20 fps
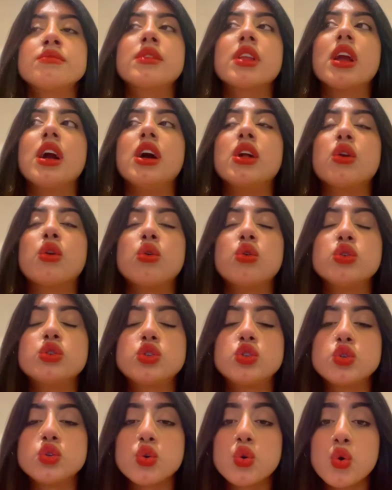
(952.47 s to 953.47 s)
and road
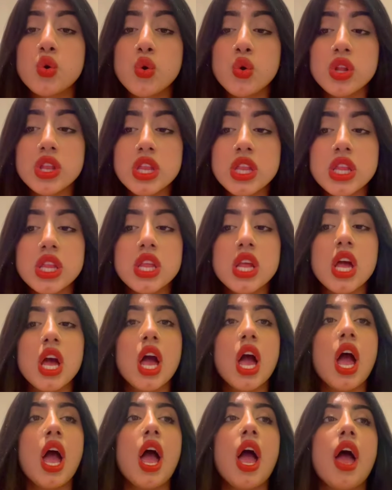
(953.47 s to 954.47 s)
shows
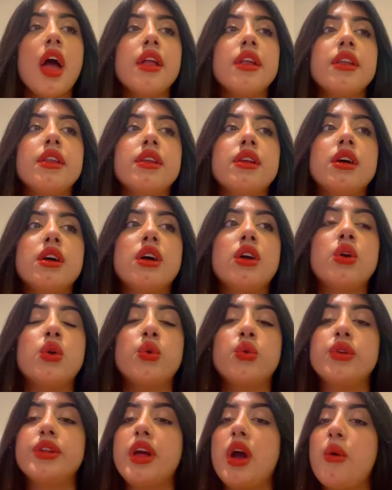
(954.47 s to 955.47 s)
and
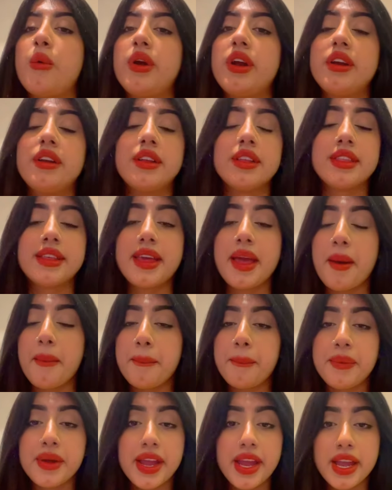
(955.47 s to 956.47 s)
road awareness
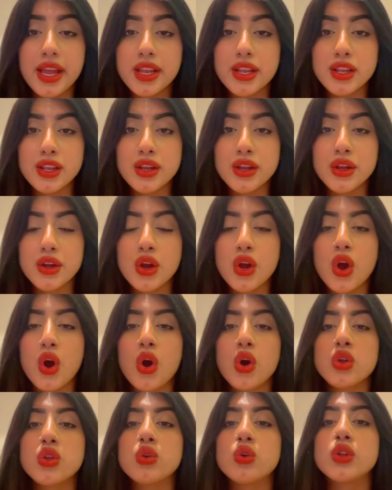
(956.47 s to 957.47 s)
campaign,
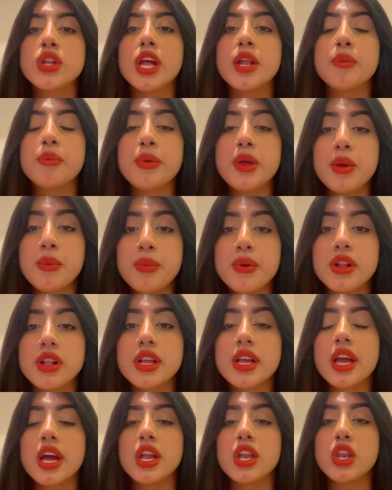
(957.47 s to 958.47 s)
so that people
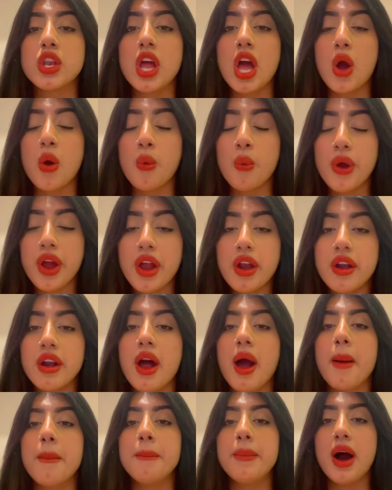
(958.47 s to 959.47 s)
can aware
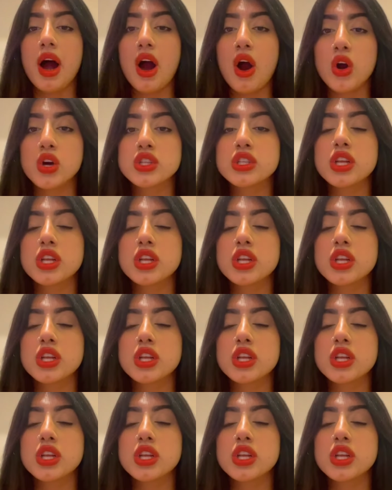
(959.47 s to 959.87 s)
about